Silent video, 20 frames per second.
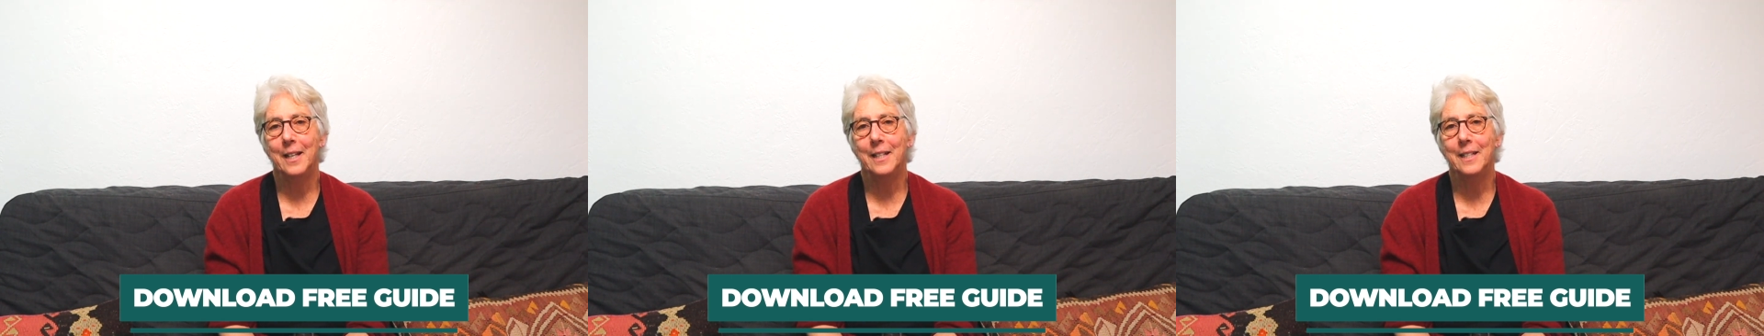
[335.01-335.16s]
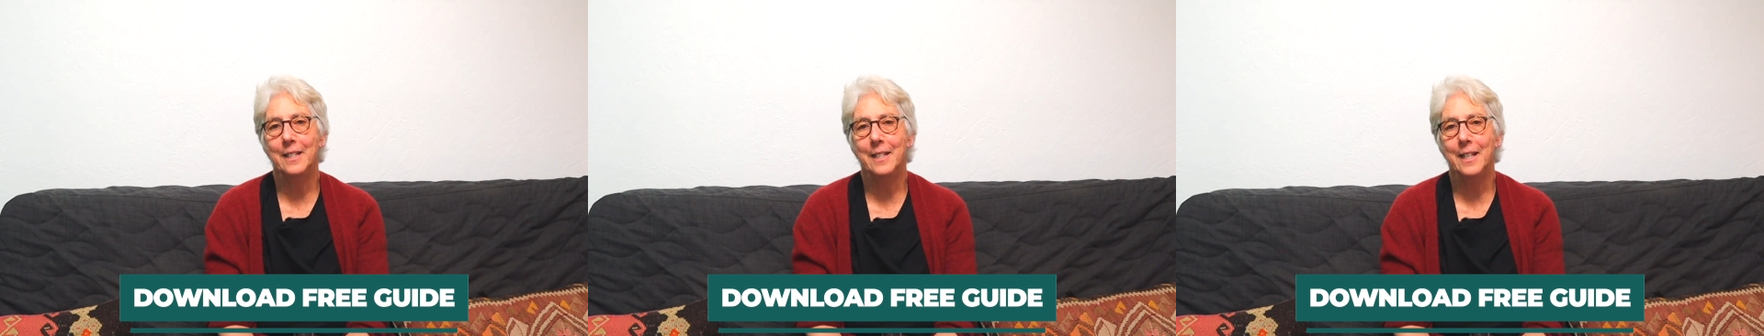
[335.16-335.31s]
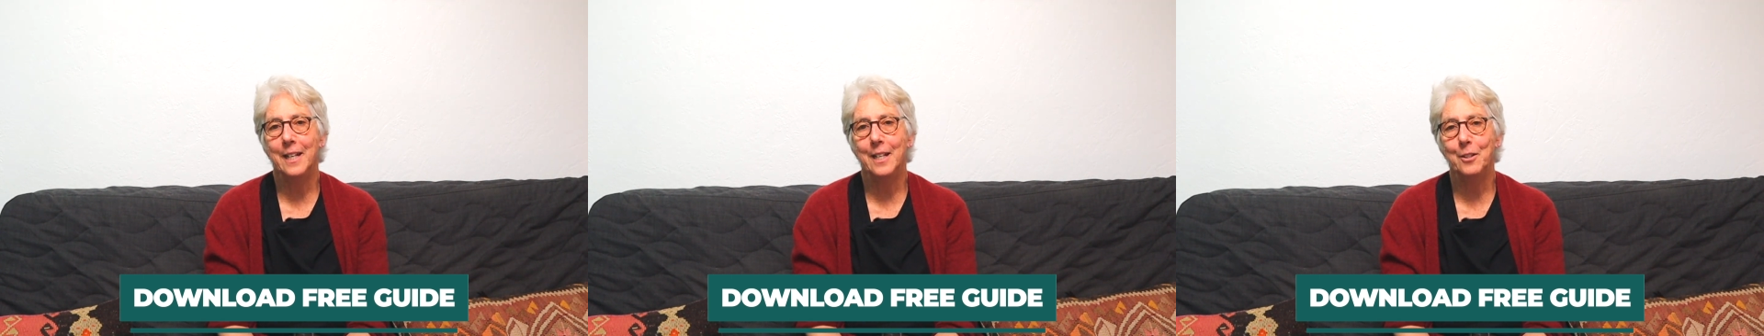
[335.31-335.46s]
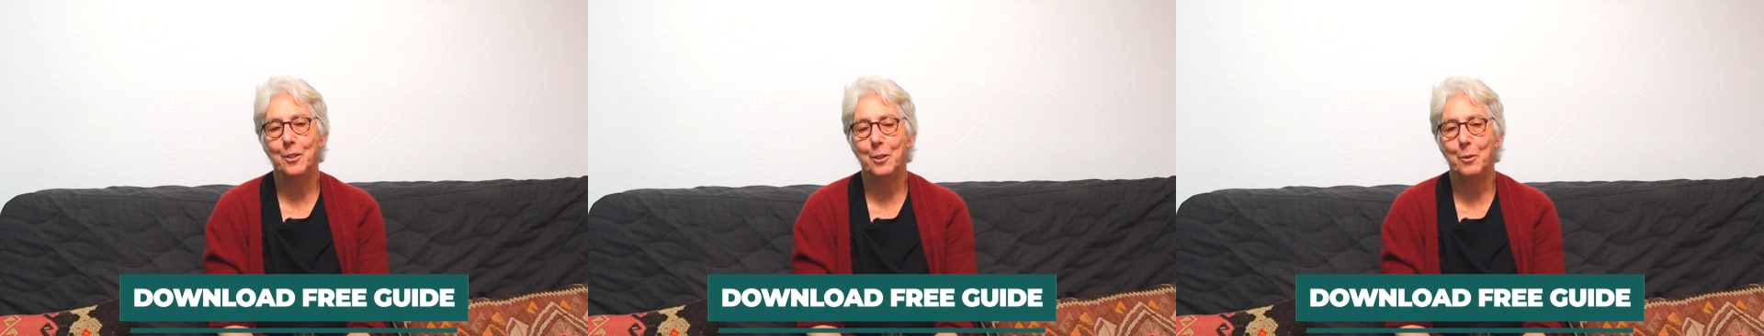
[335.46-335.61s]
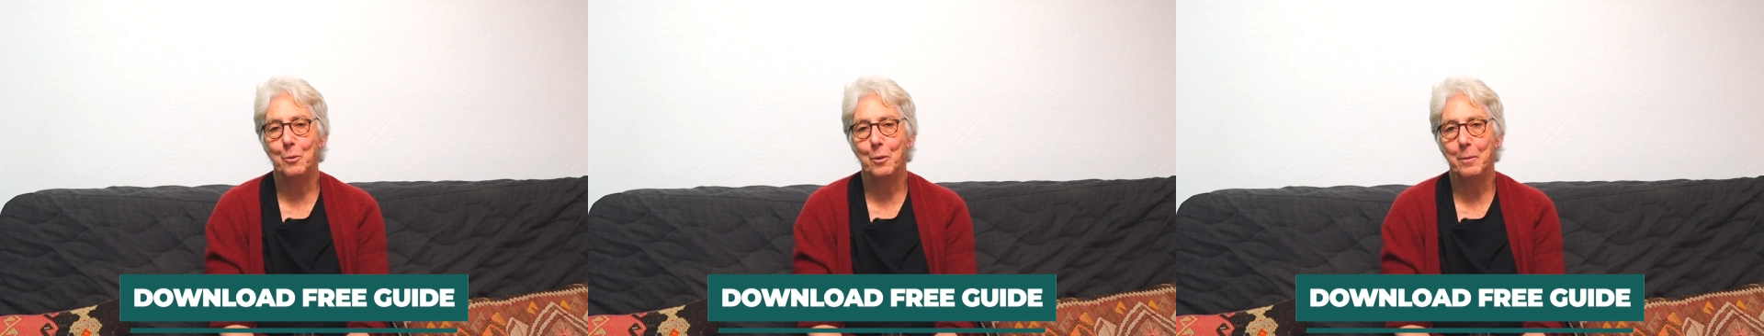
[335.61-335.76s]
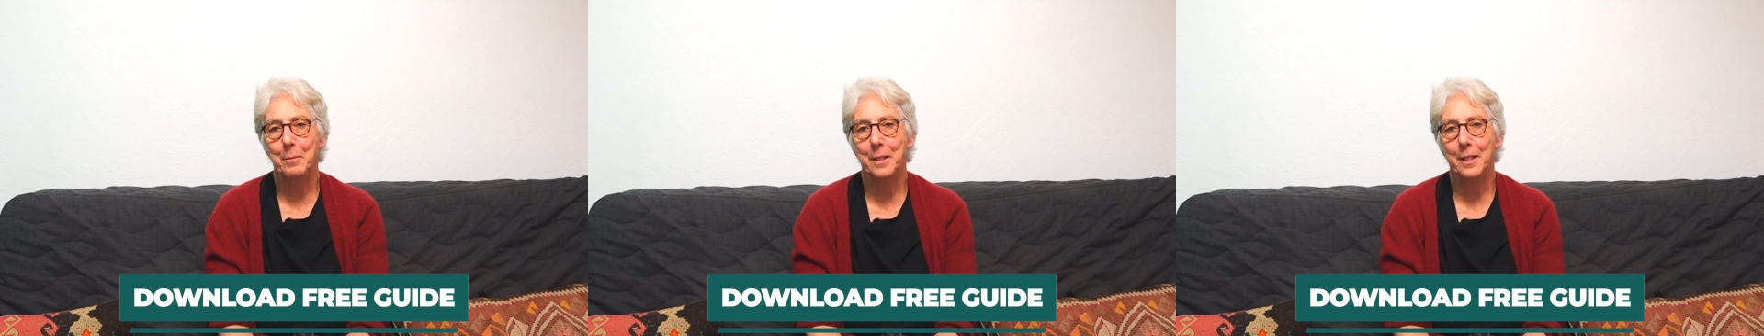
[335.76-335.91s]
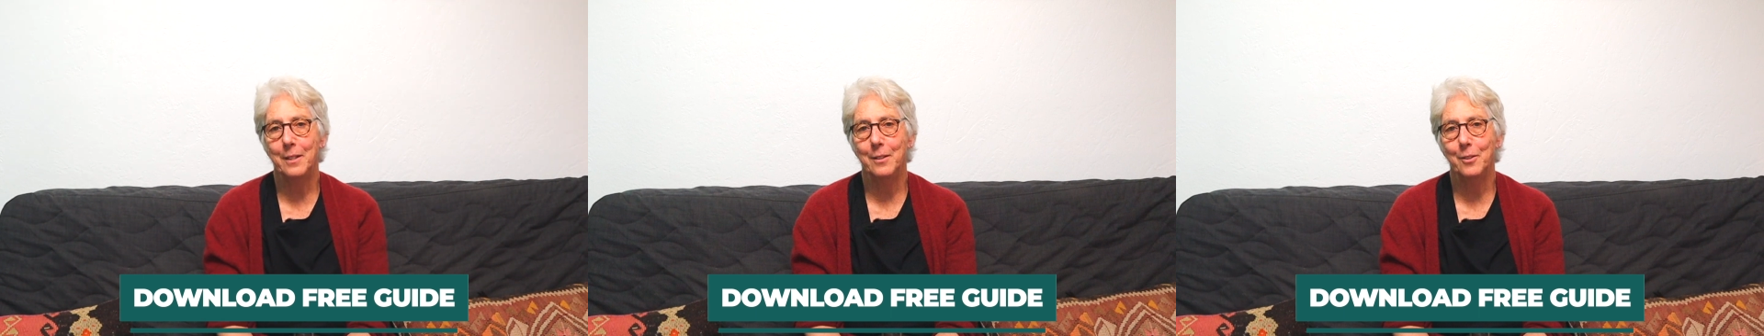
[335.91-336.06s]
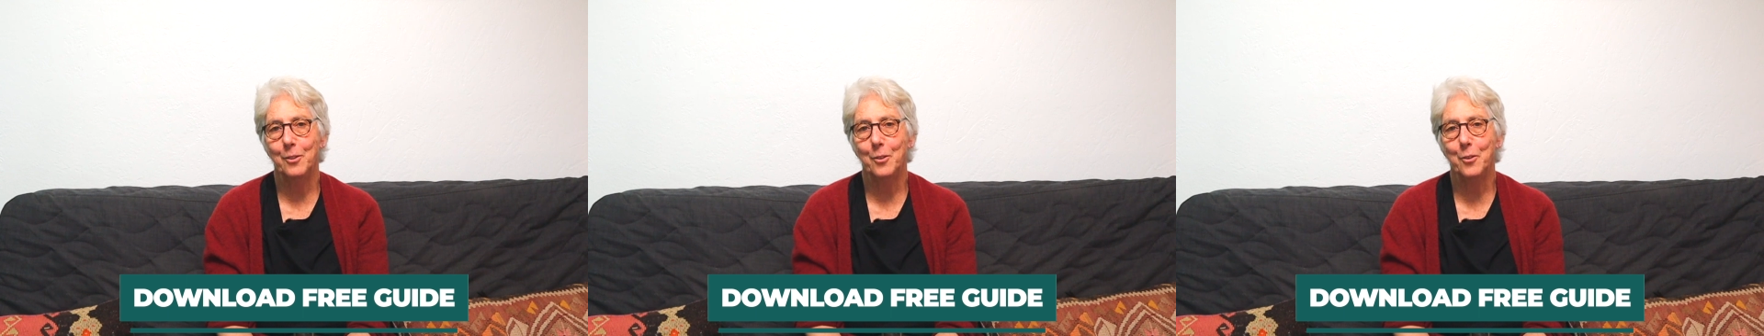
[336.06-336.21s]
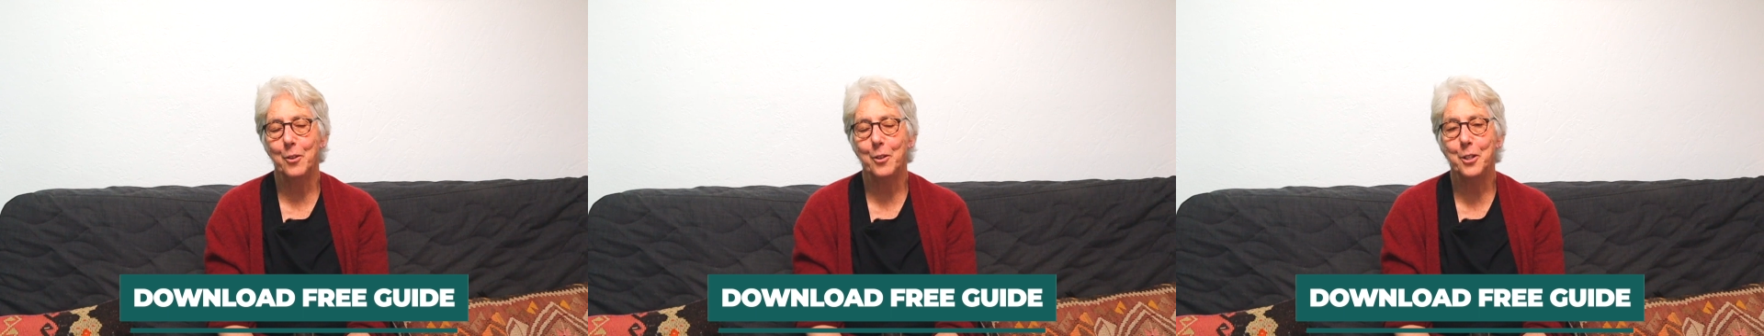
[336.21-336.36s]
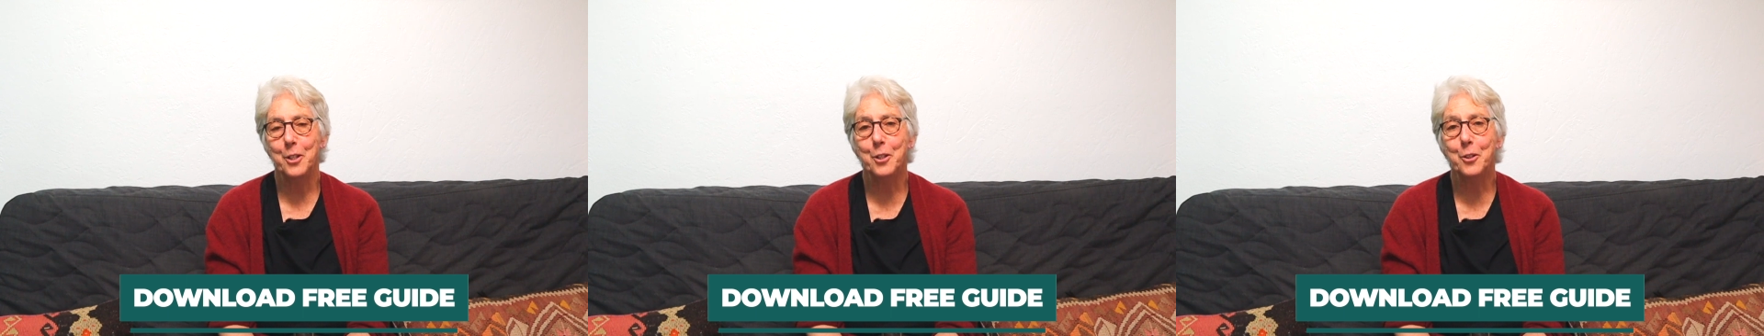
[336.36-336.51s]
and engaging women so
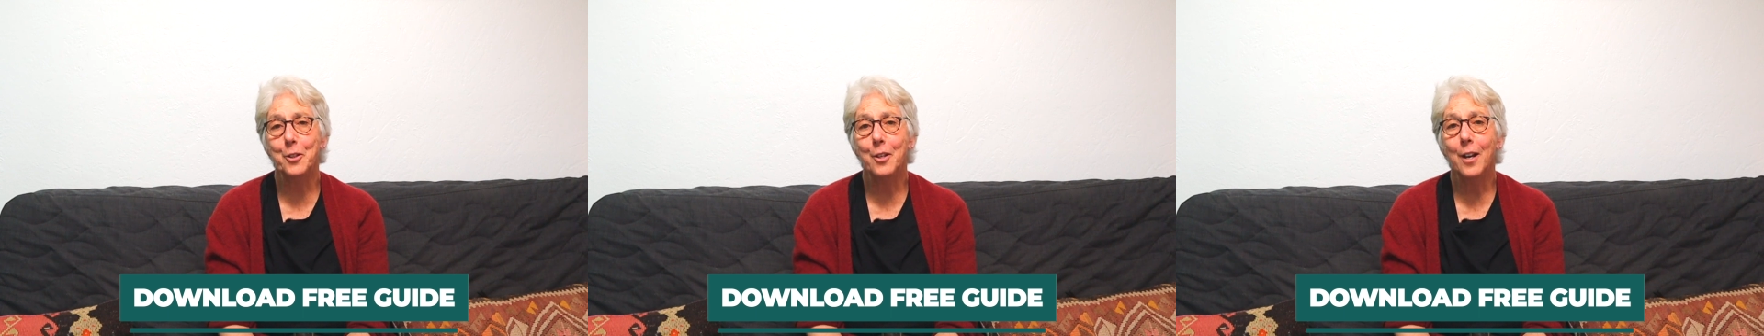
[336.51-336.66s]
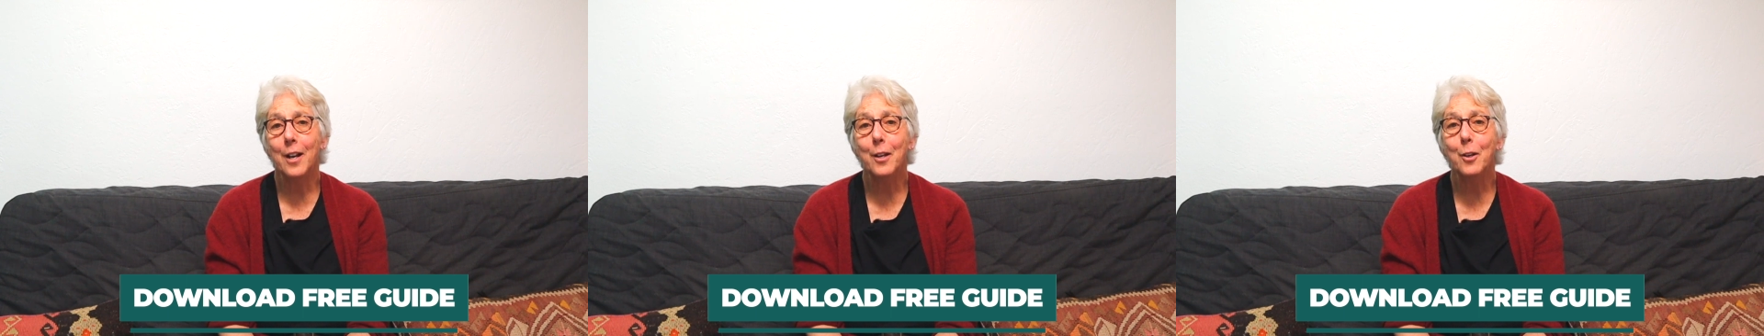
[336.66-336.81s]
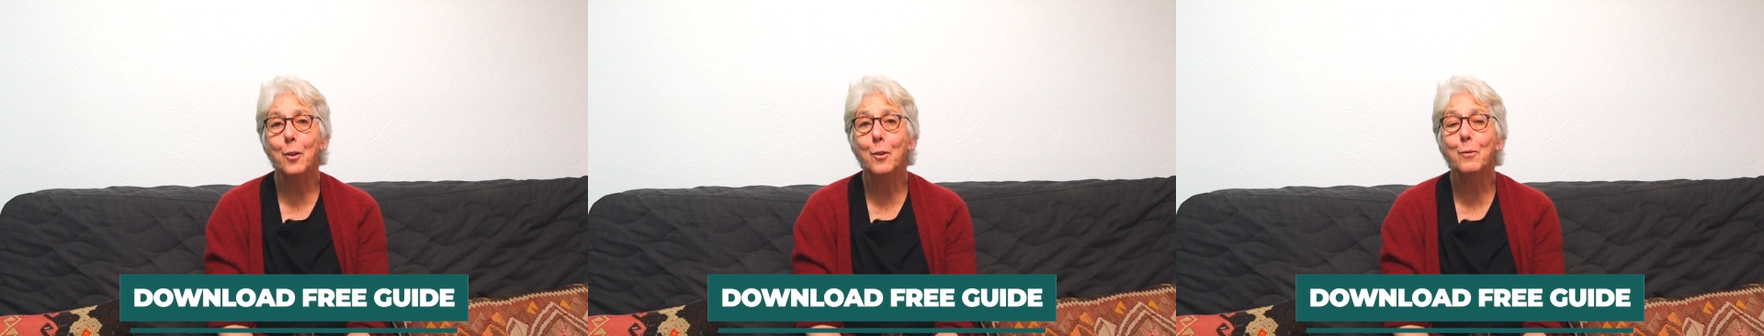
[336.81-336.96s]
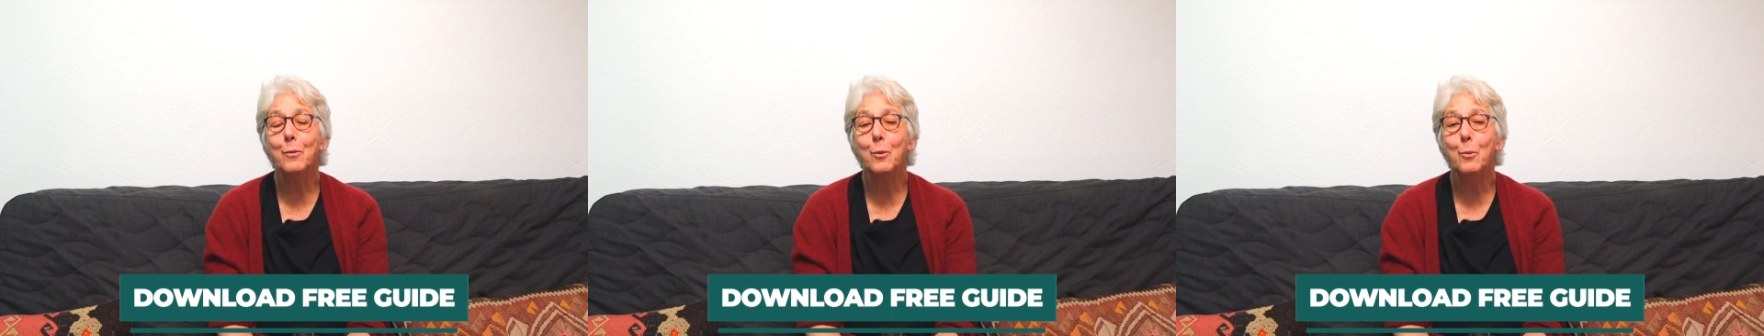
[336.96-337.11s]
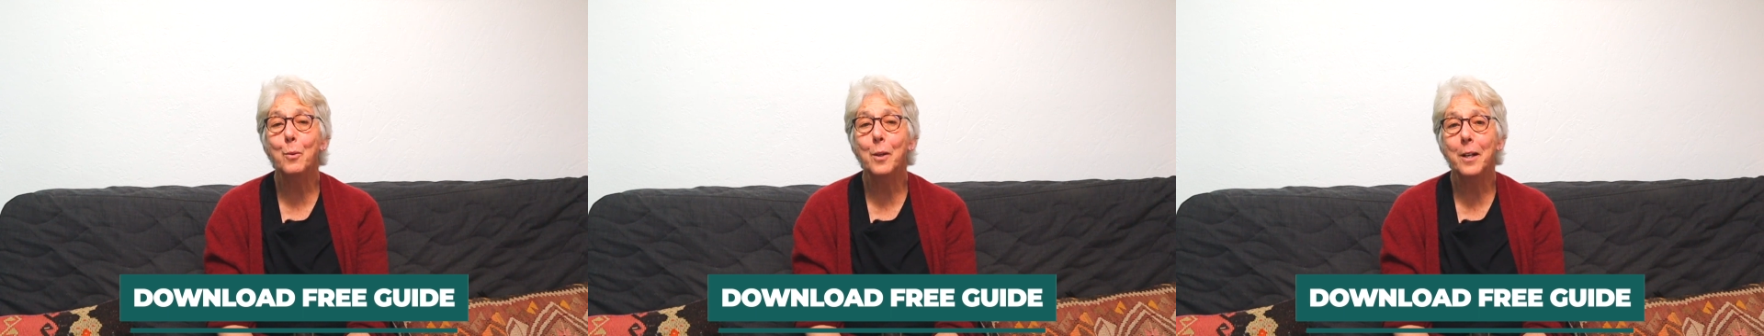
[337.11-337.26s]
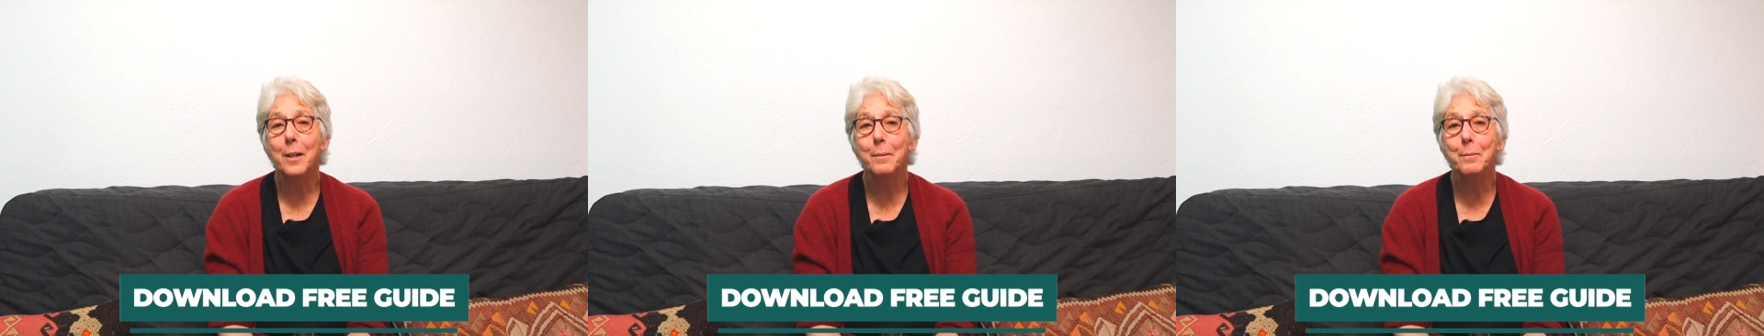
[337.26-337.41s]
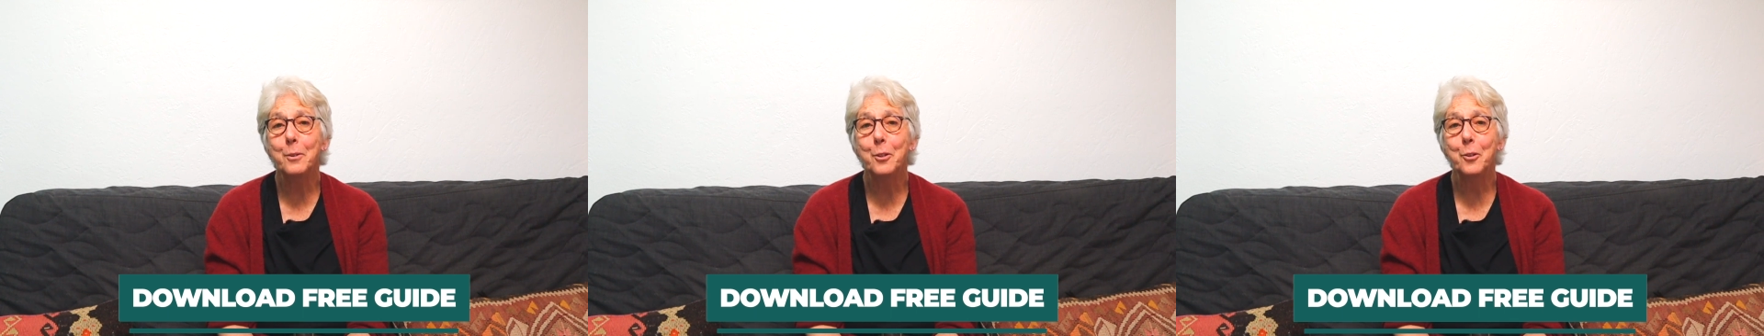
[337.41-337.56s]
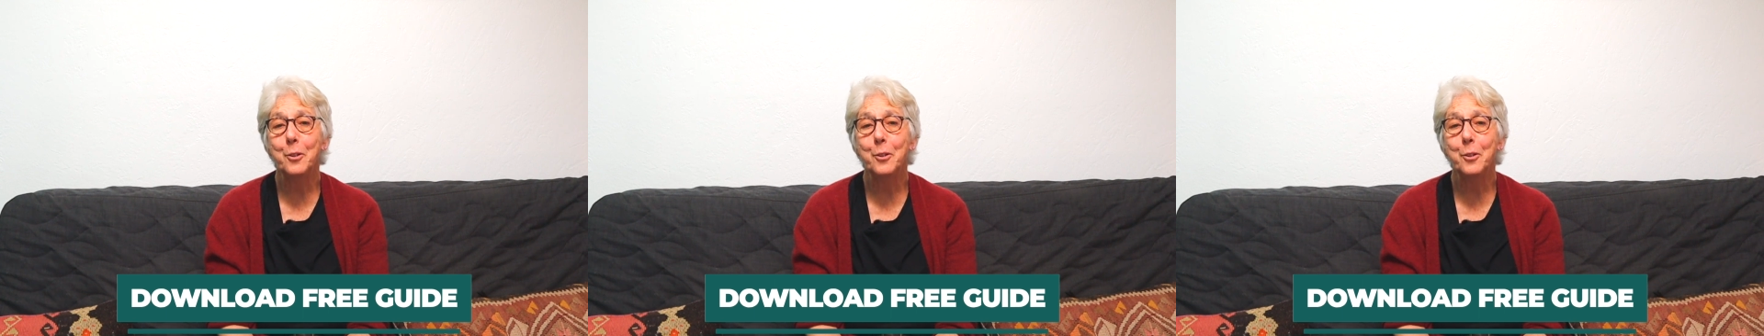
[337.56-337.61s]
that you're not overwhelmed